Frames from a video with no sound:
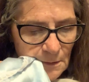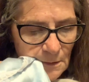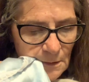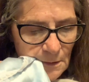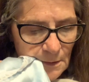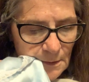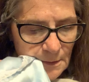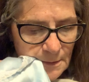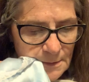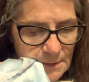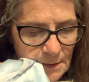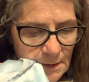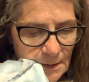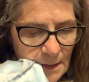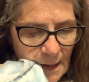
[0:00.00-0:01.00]
Let's
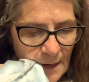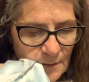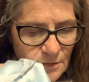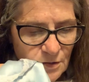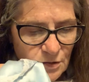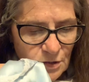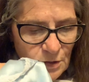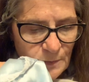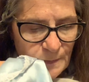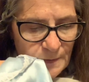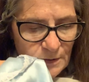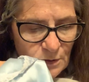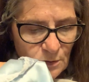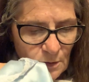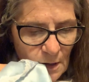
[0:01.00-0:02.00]
see. How
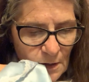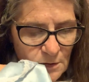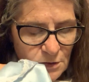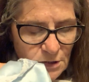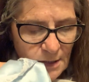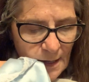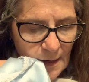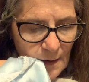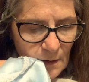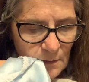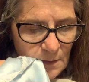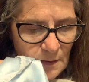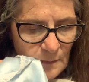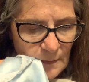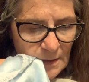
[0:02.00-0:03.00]
stupid you are, child.
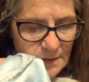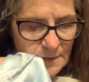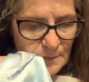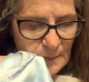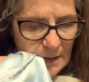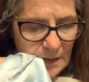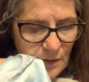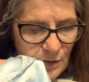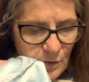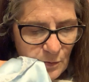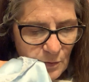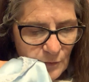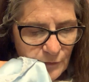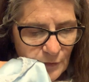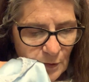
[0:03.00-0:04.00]
He must mean
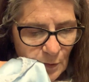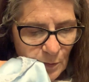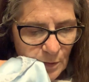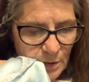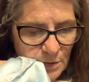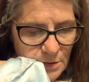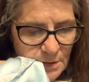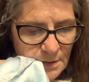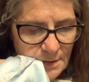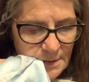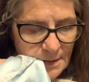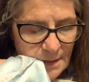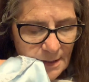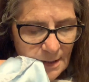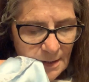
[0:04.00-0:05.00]
you, of course.
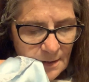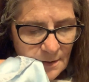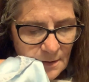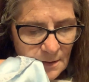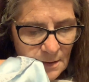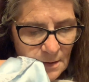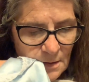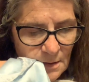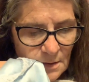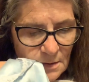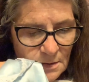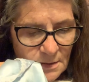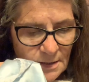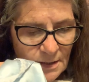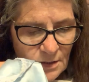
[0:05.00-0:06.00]
Did he?
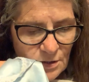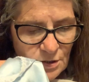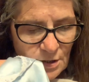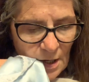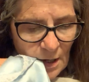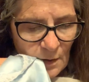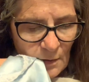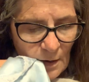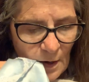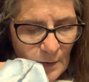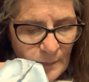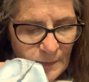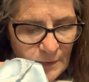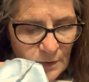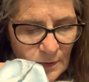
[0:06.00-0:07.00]
Said Joe,
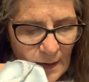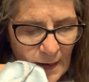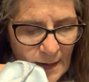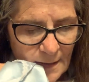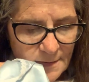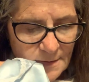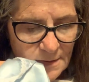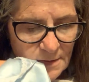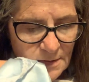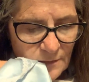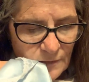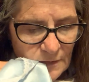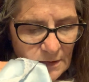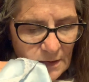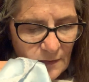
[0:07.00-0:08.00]
opened her eyes as
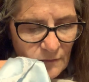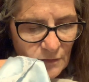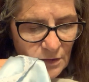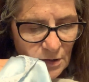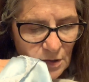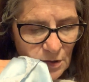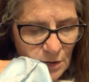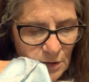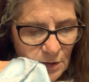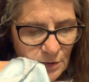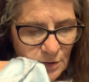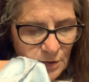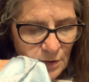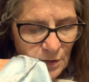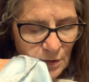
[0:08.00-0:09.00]
if it never occurred
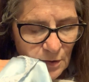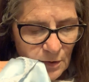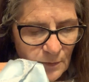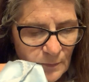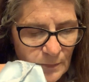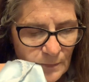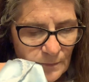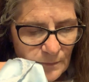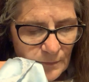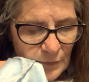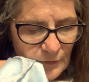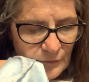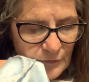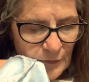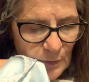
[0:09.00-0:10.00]
to her
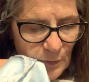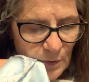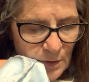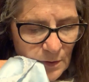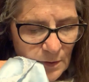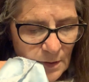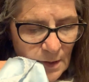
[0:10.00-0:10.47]
before.